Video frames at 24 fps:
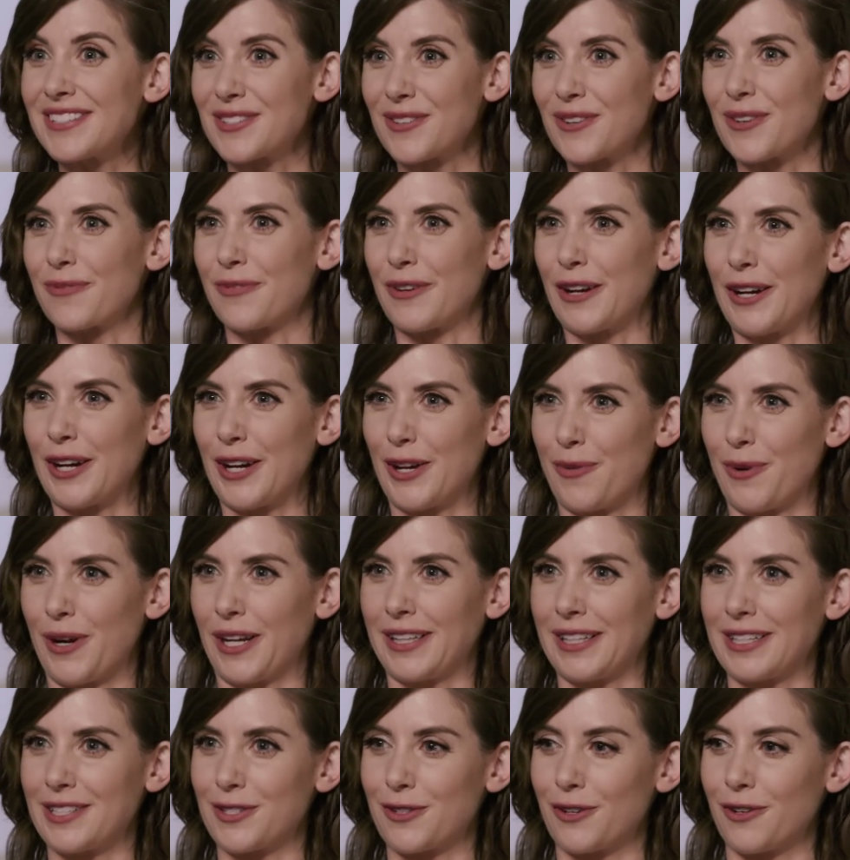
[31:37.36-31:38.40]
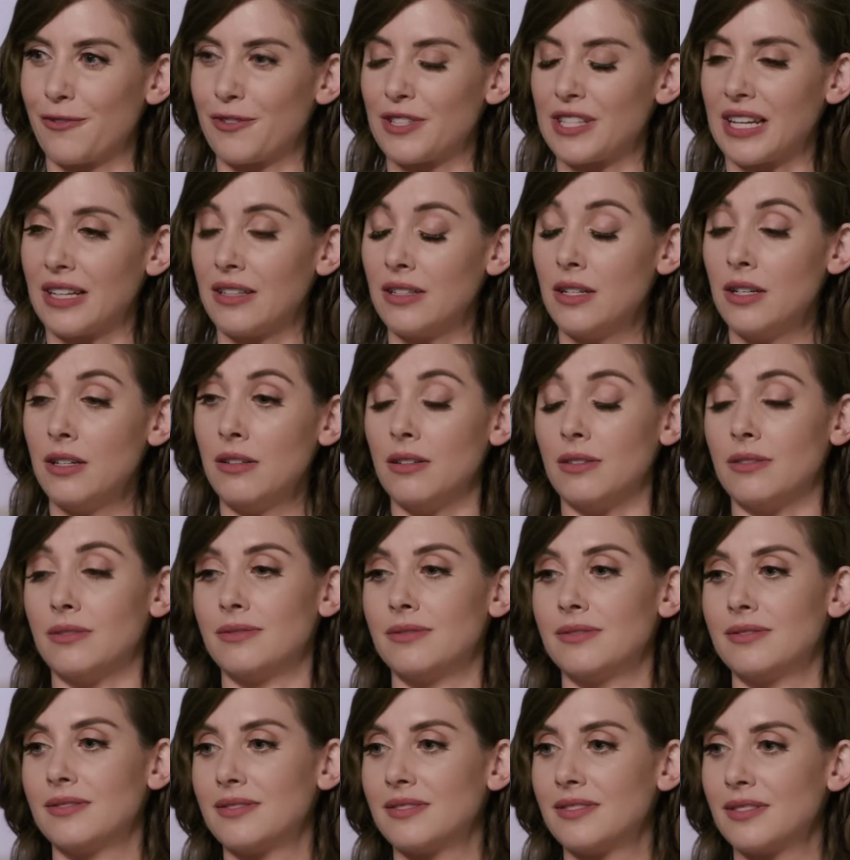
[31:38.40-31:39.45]
So very quickly, sort of was like, oh,
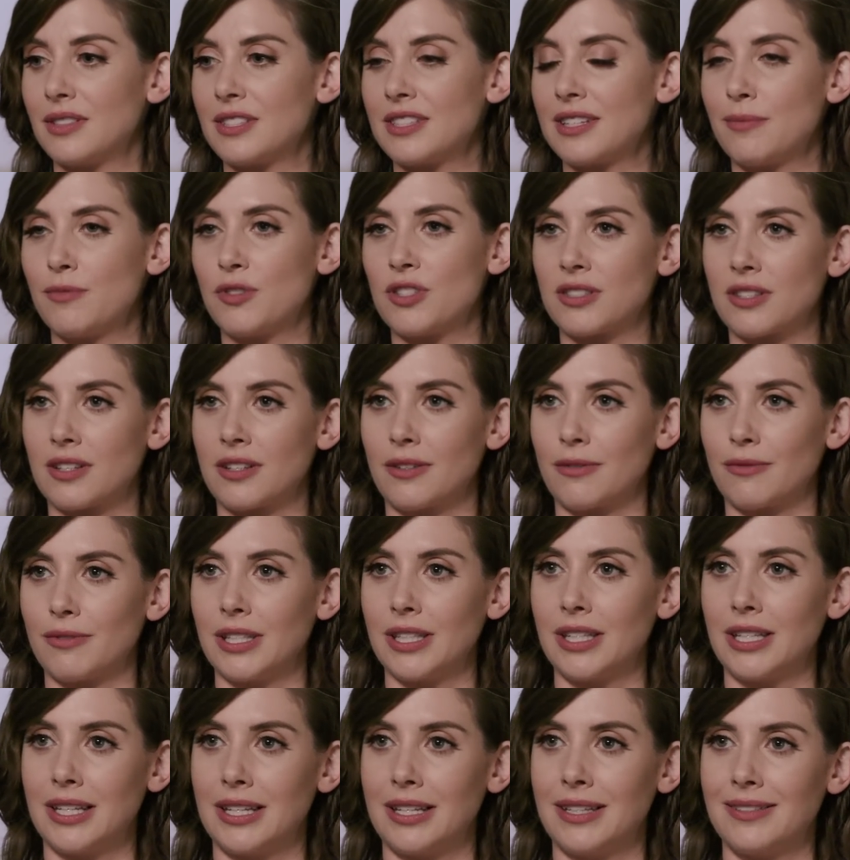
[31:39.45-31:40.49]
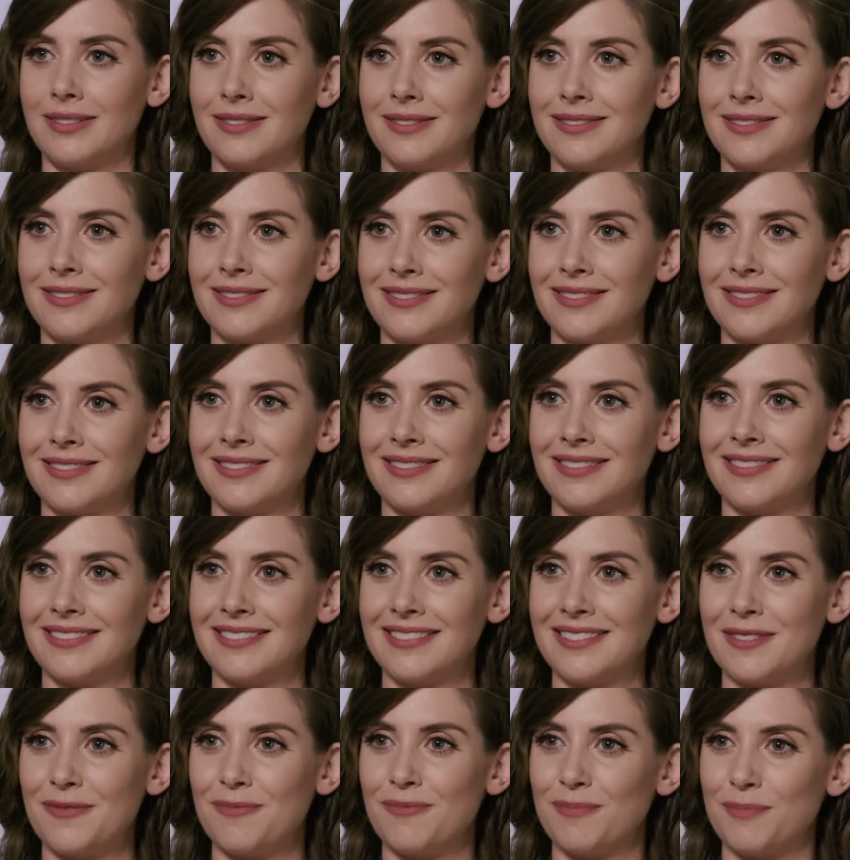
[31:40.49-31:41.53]
so I'm just gonna really
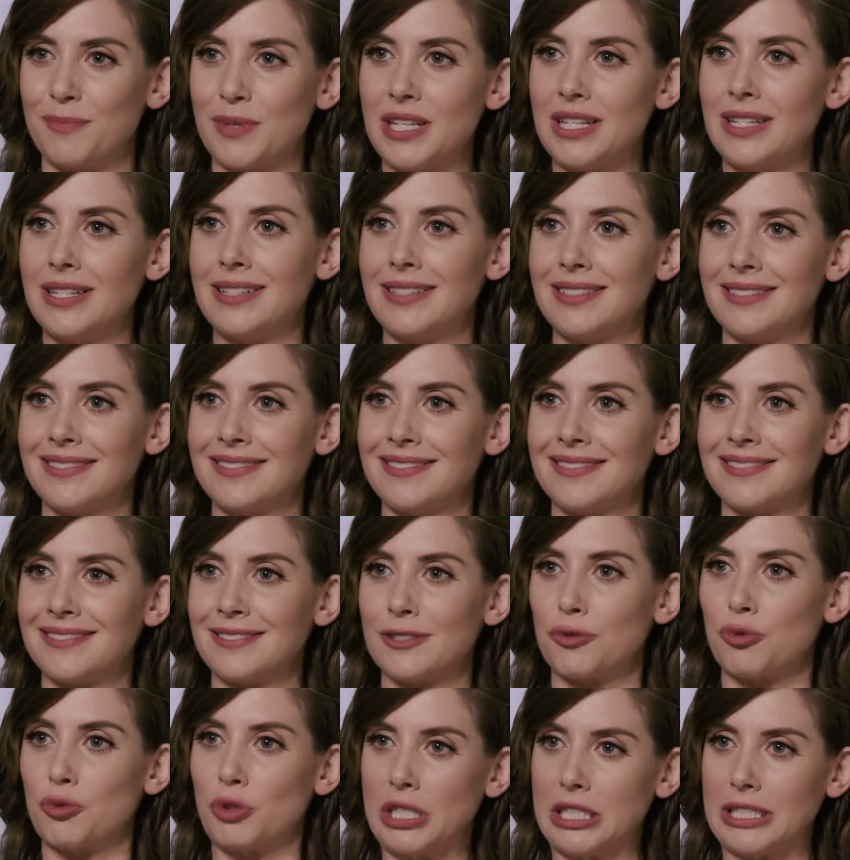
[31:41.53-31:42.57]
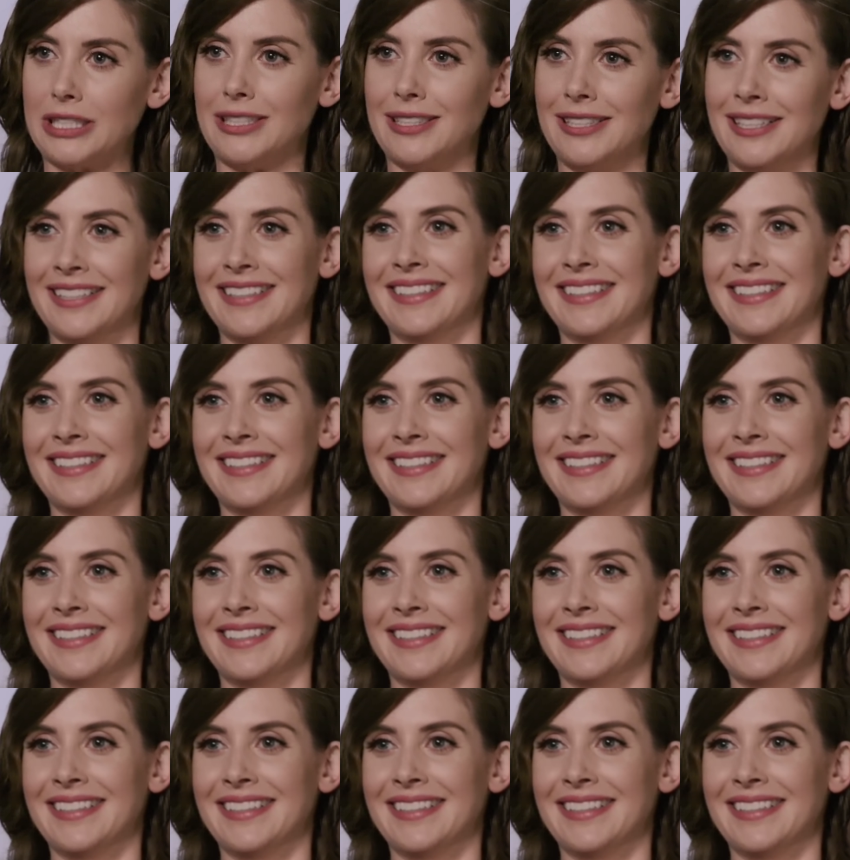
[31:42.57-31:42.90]
be real.